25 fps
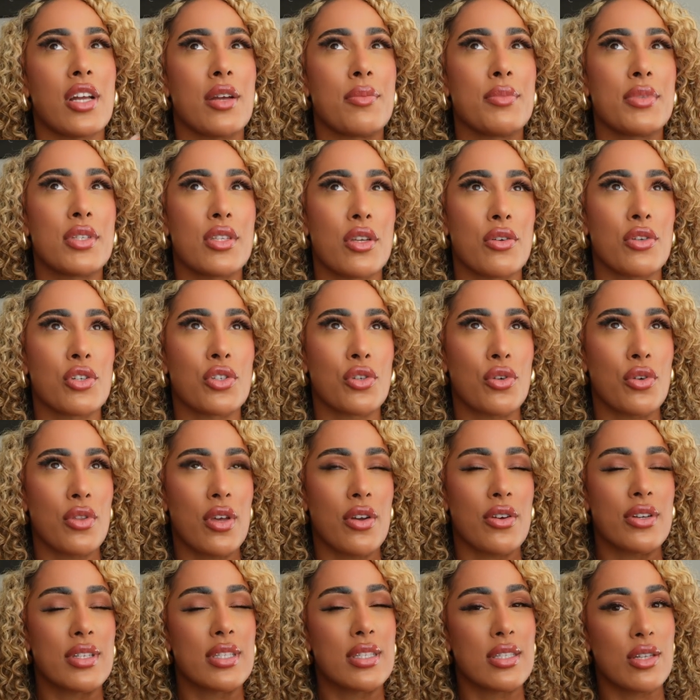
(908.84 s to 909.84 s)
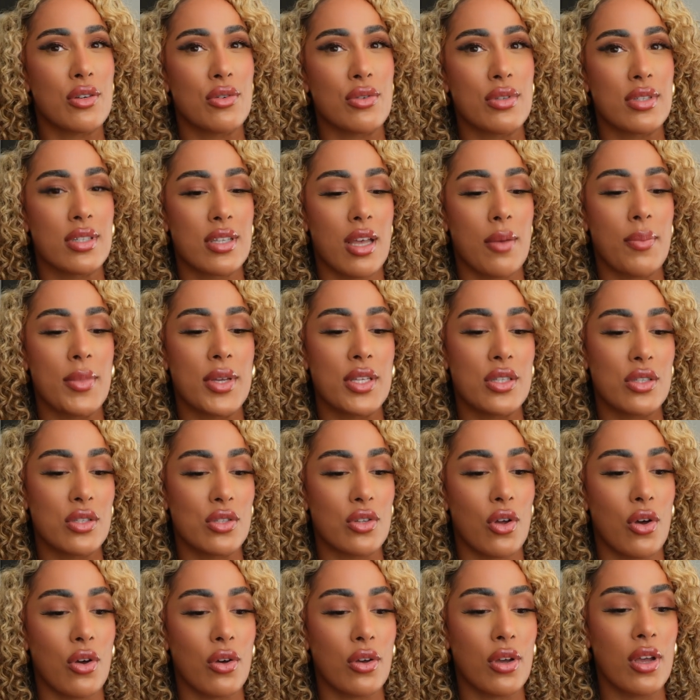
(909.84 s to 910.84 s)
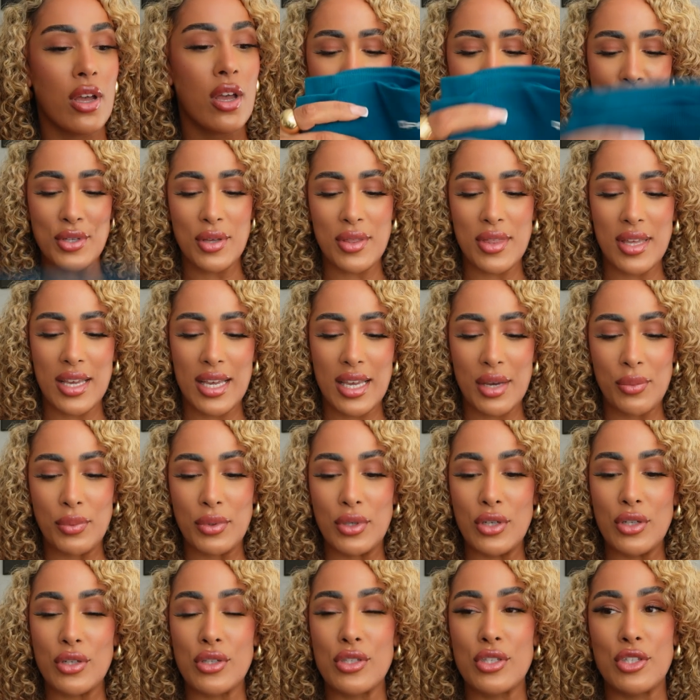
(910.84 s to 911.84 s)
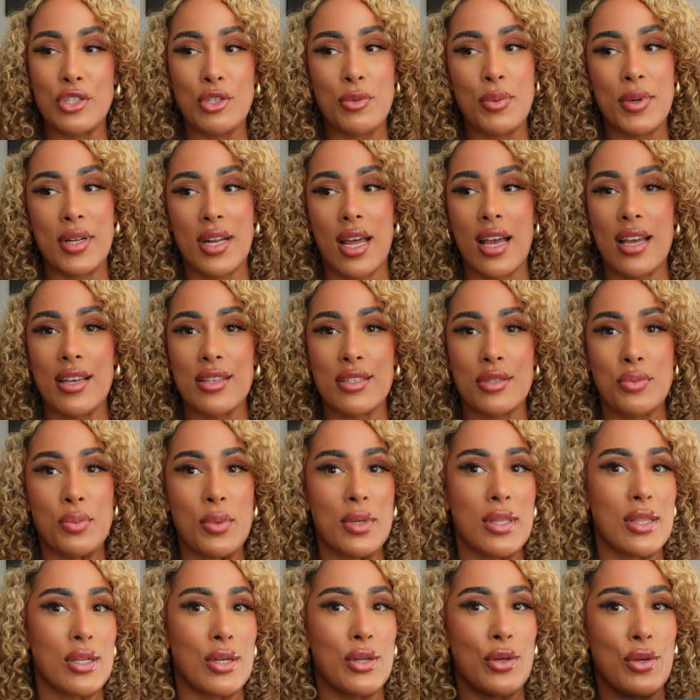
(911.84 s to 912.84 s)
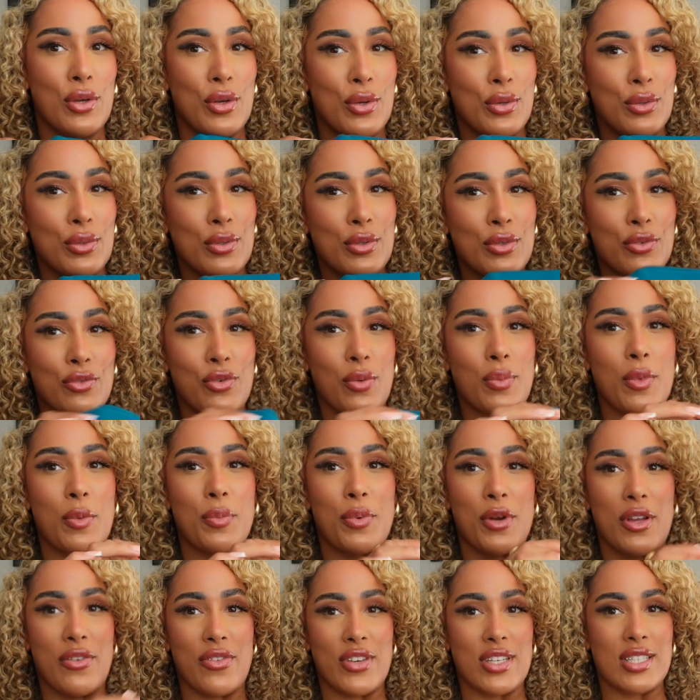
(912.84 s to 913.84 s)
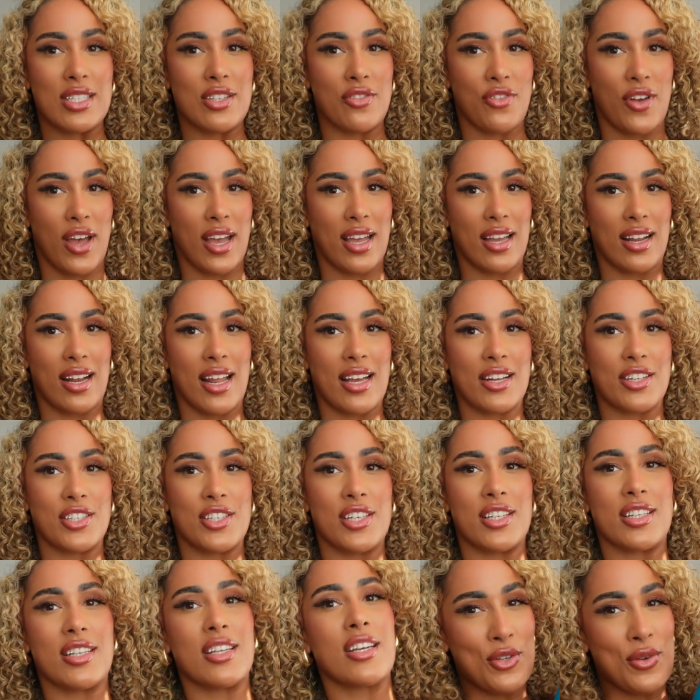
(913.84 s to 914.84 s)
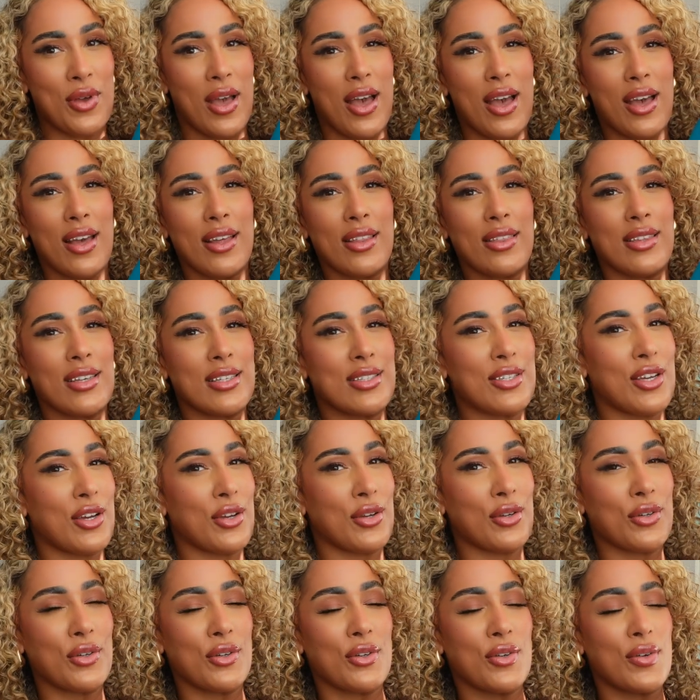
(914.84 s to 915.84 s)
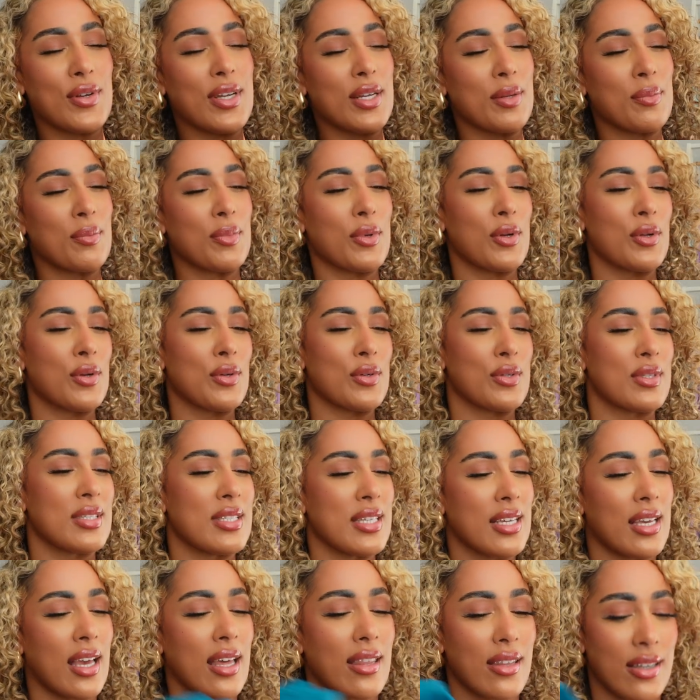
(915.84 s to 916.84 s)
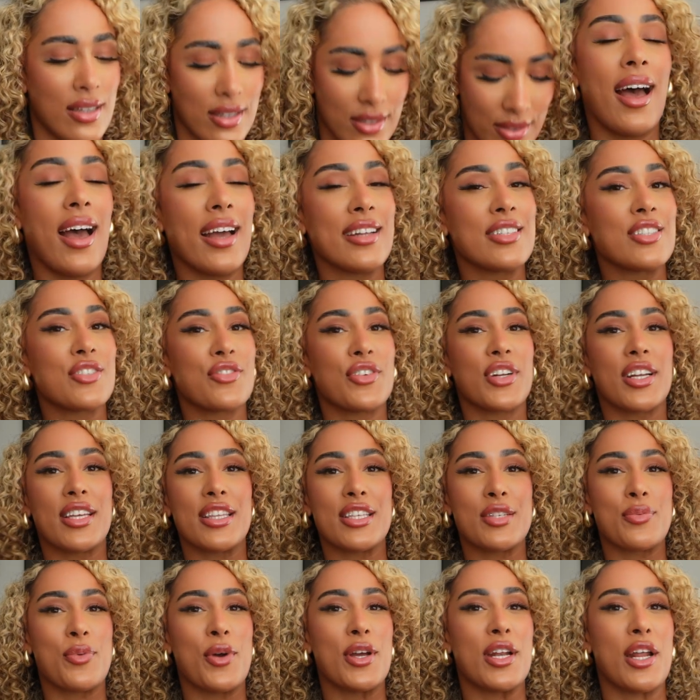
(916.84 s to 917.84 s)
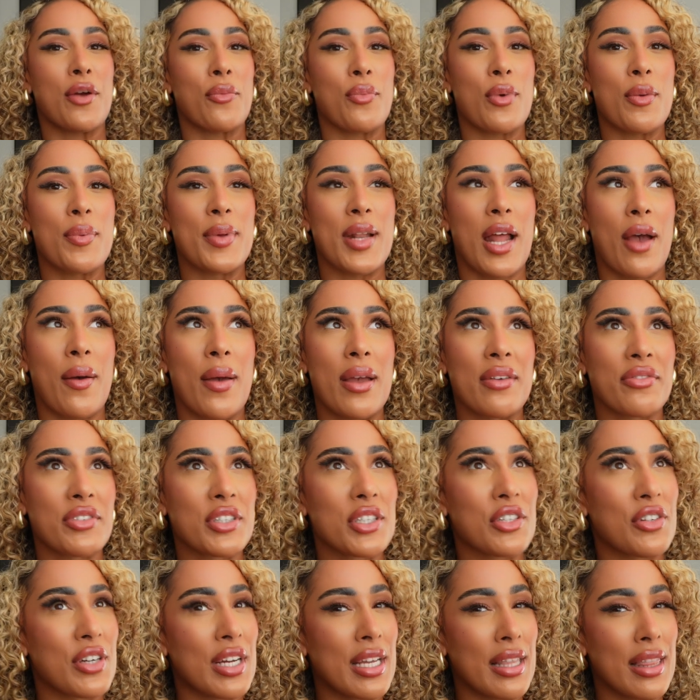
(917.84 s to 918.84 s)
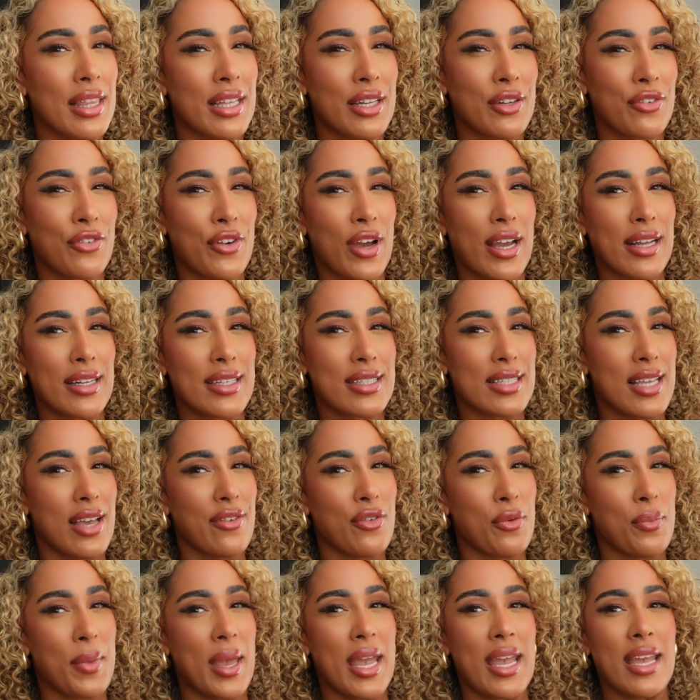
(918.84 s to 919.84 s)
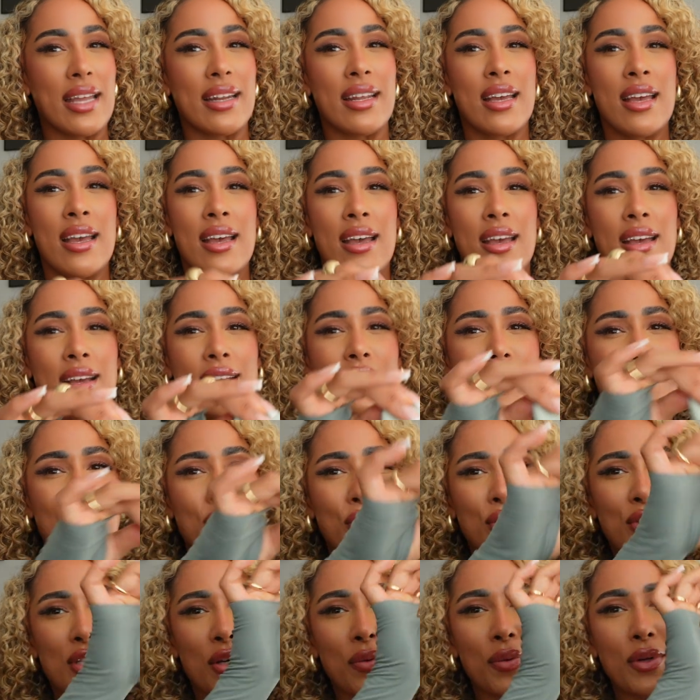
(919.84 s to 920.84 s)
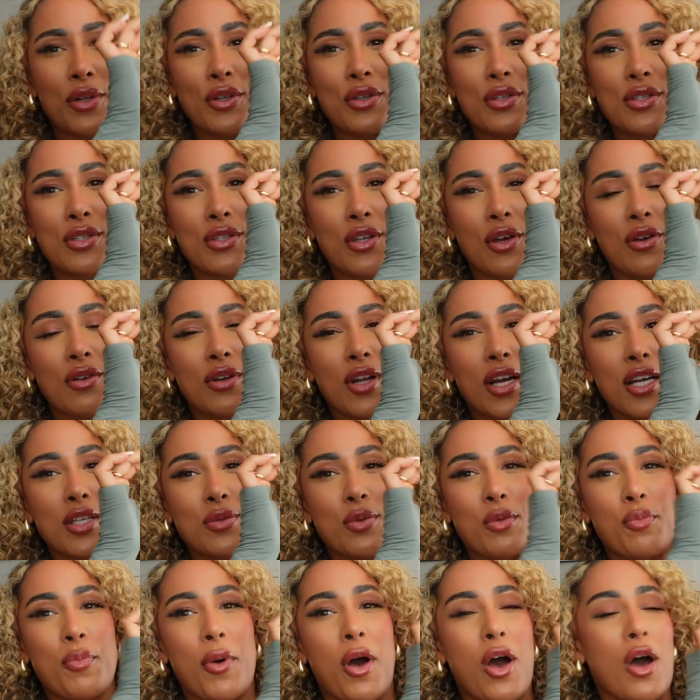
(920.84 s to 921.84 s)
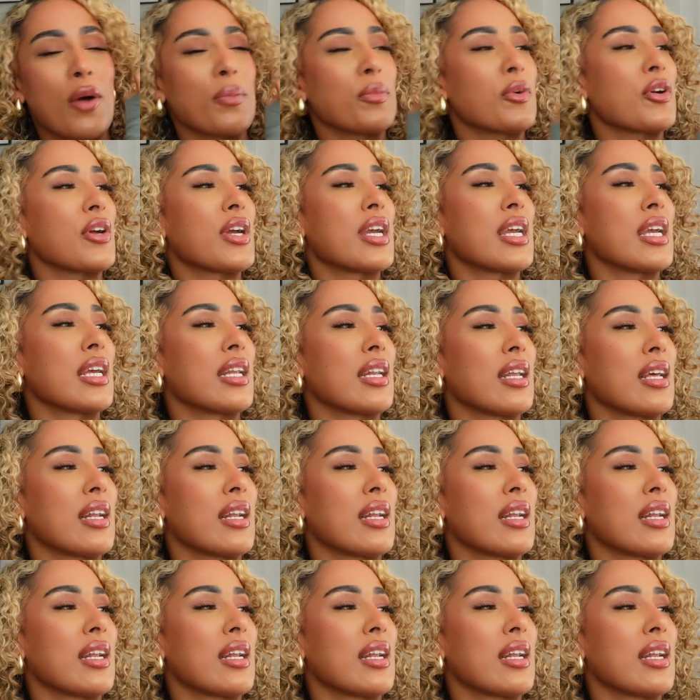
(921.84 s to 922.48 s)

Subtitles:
I'm so sure there is still some in stock. I also think it would look super nice with Lagoon from the previous Defy collection. Two earthy tone green blues together. I just feel like at this point I'm whipping out every green that DFYNE has ever made because it also would look so nice with palm green.